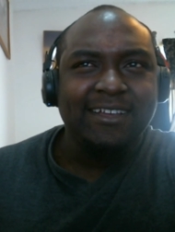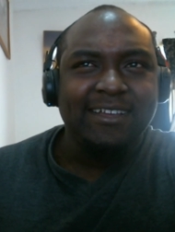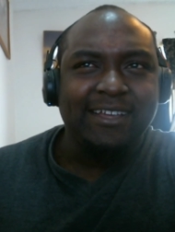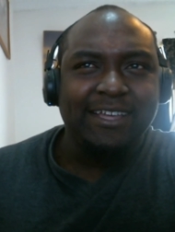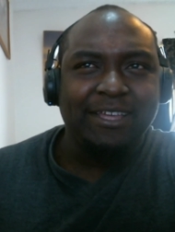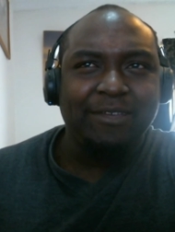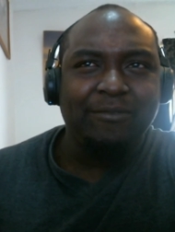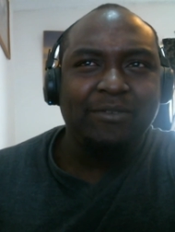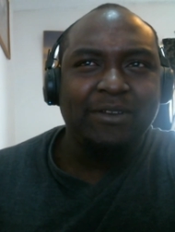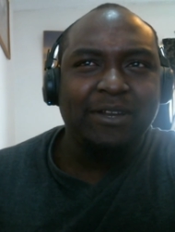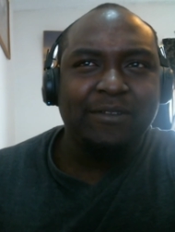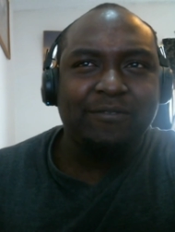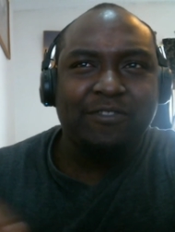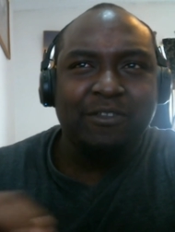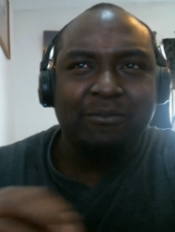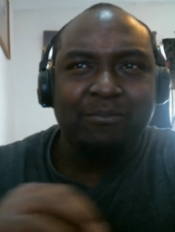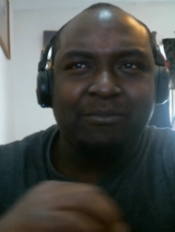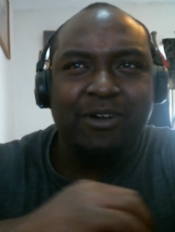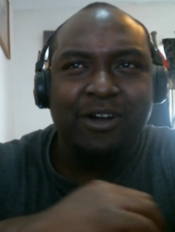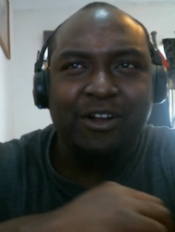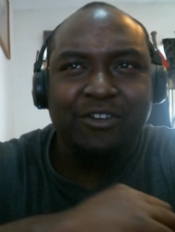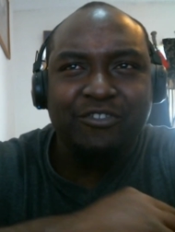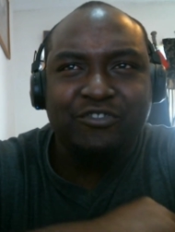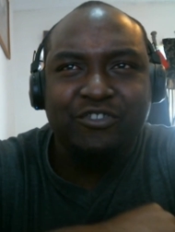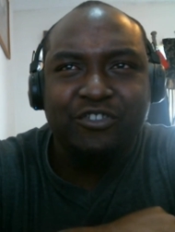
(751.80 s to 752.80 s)
Even if the
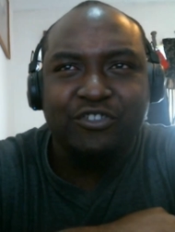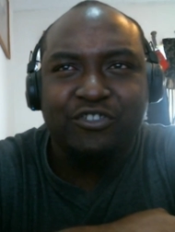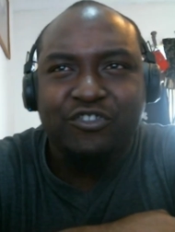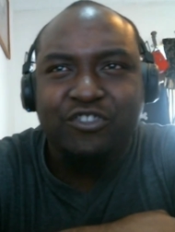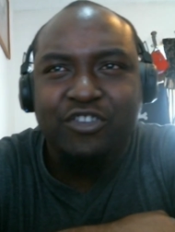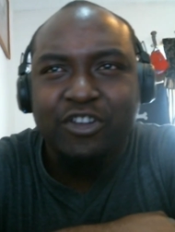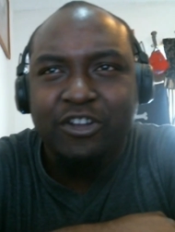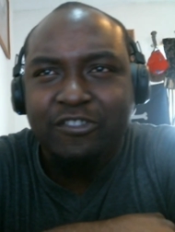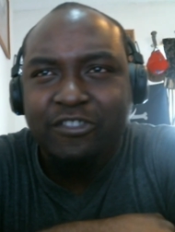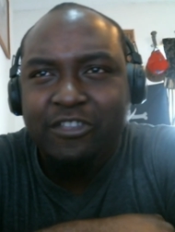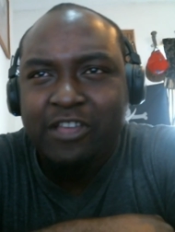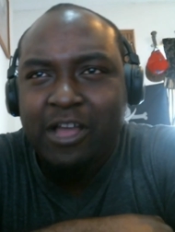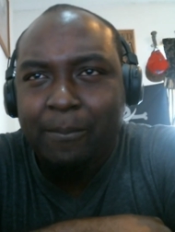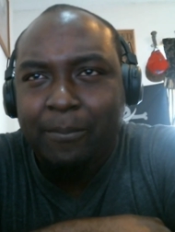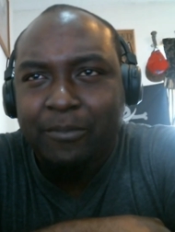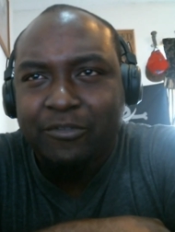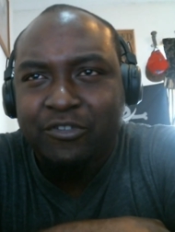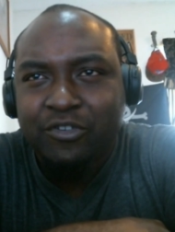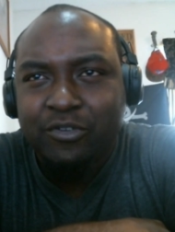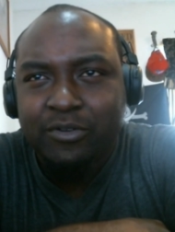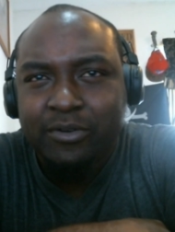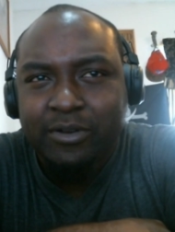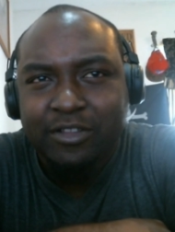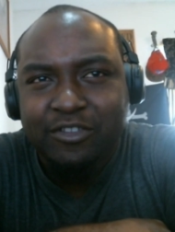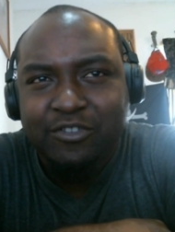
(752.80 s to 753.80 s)
monsters took the
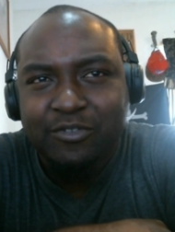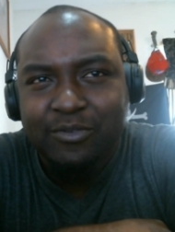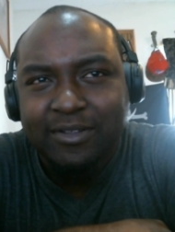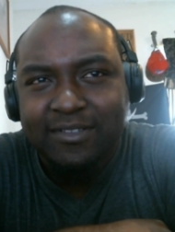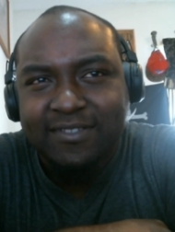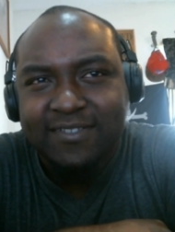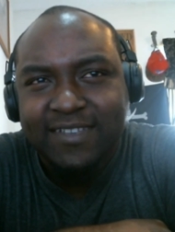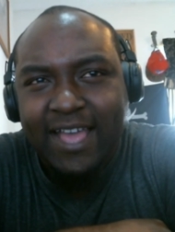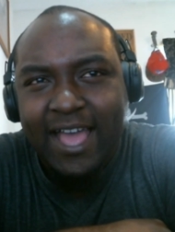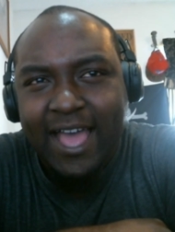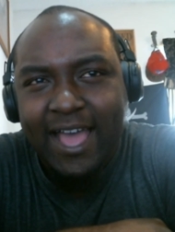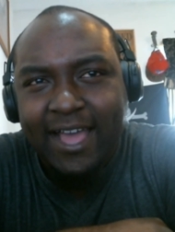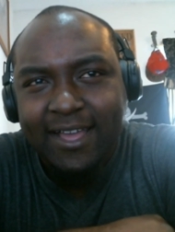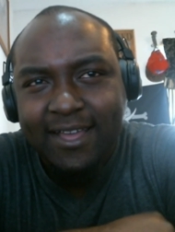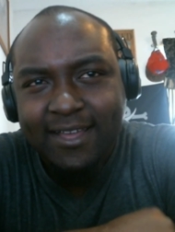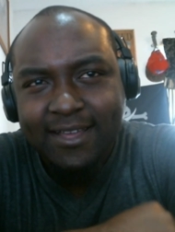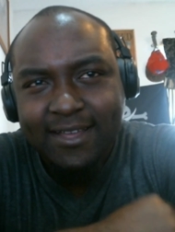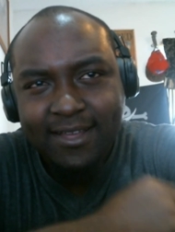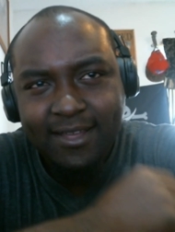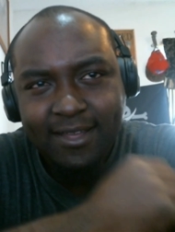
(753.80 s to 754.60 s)
opportunity to attack,